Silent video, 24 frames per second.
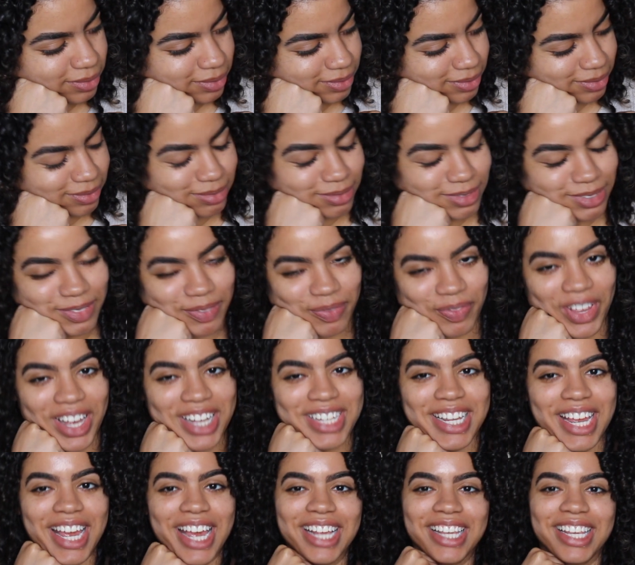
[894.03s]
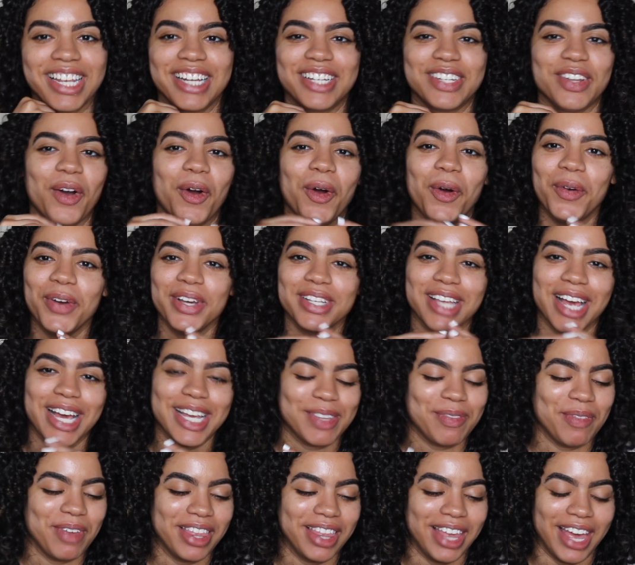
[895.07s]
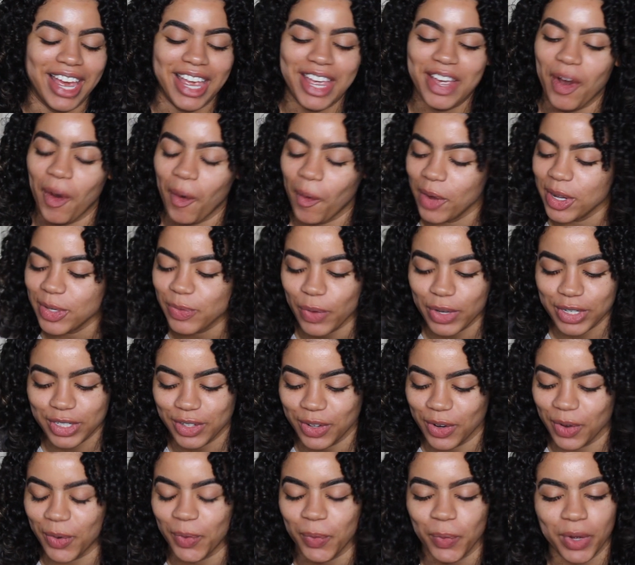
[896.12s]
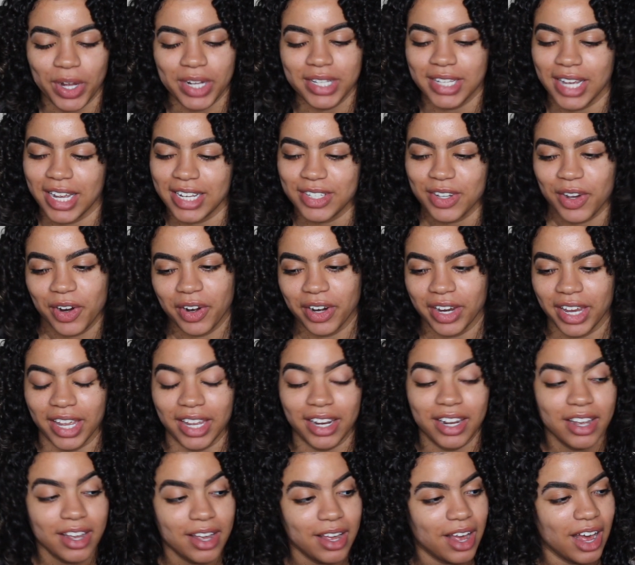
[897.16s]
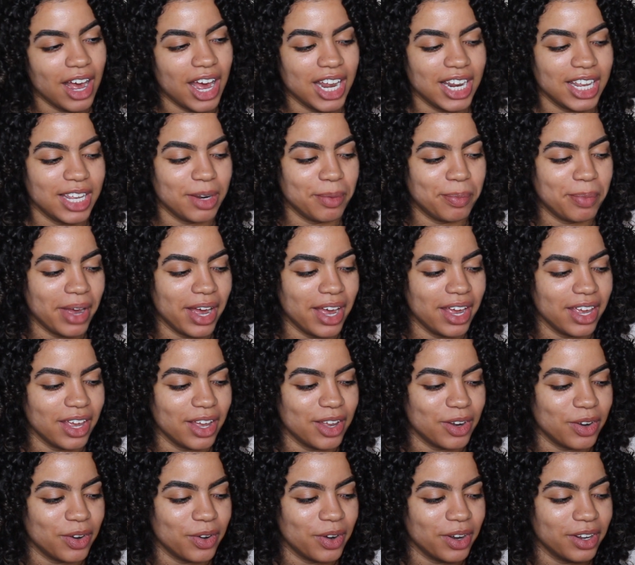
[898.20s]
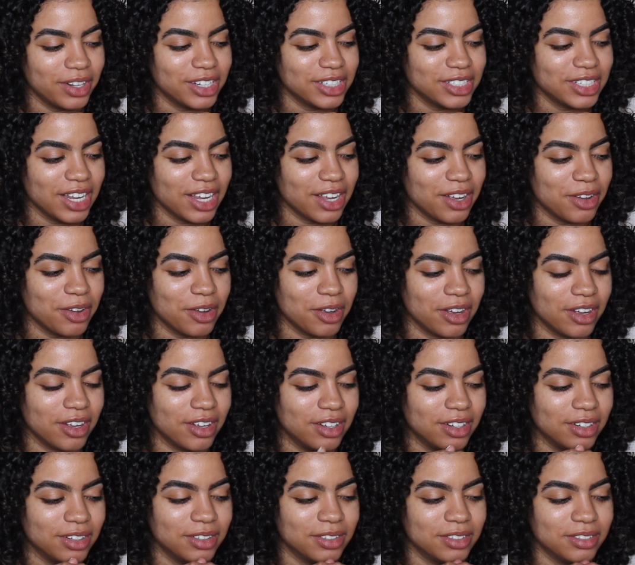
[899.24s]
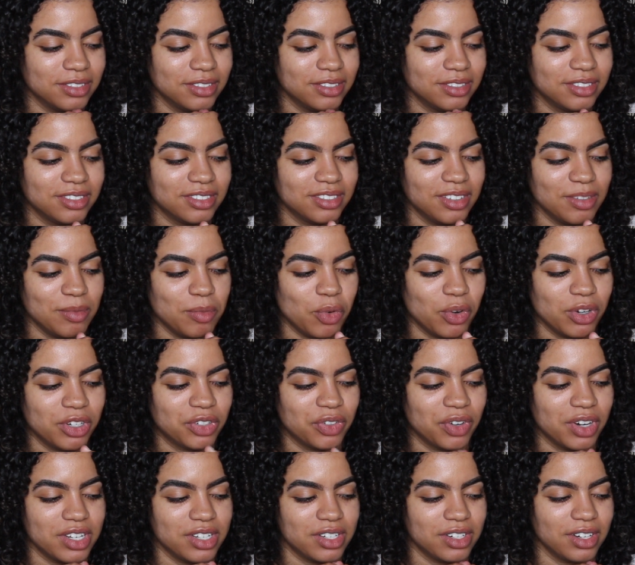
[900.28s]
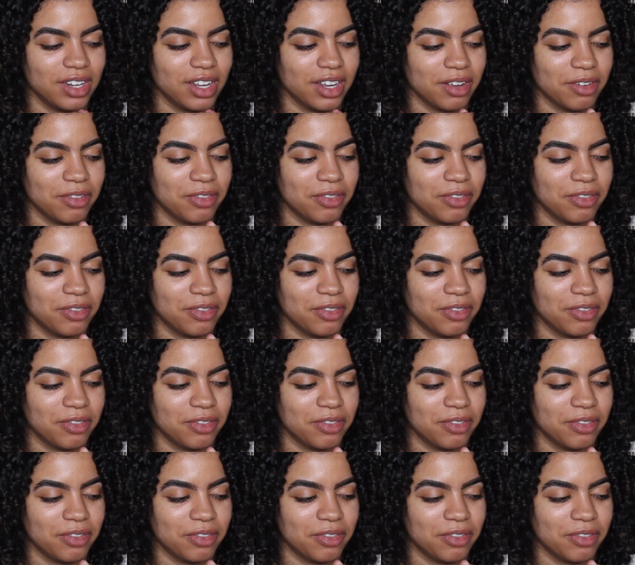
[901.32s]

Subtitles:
That's Anthony's always asking me that. He always wants to know what's at Target. I need to buy, and there's like a moisturizer, like a